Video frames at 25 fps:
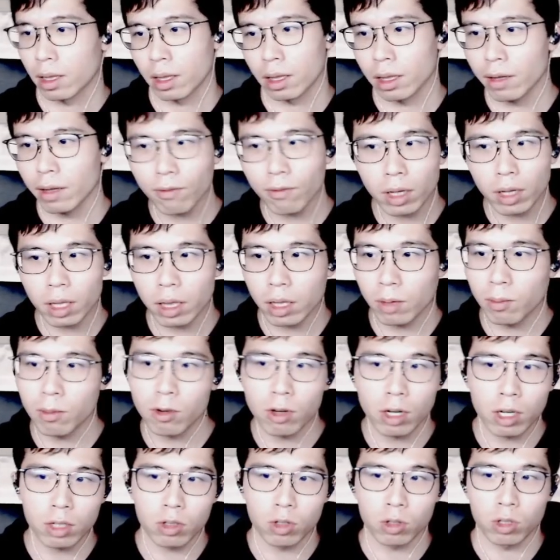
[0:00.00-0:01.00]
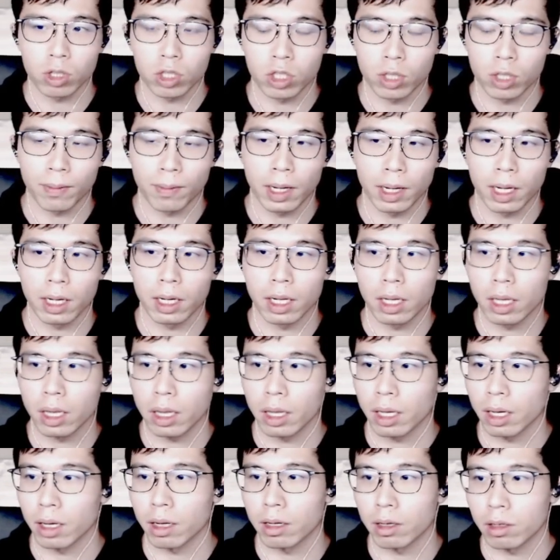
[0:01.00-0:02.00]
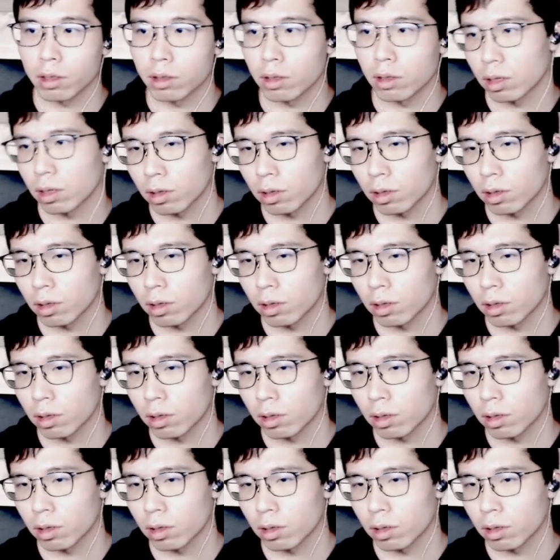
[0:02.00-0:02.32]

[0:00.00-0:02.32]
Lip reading: Something similar to the Japanese. And